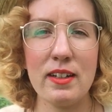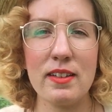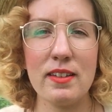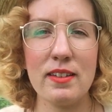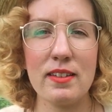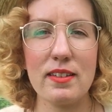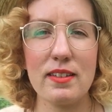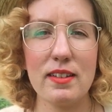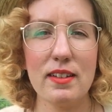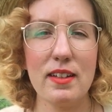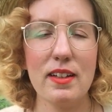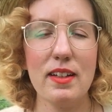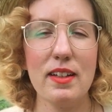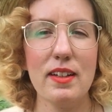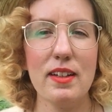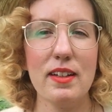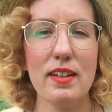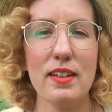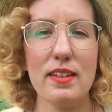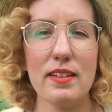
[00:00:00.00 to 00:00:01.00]
It's
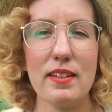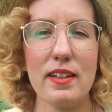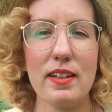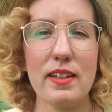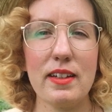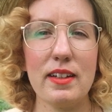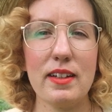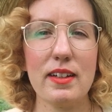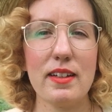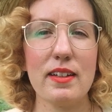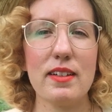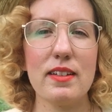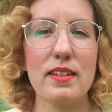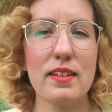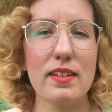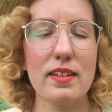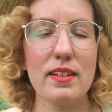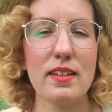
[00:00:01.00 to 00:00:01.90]
like a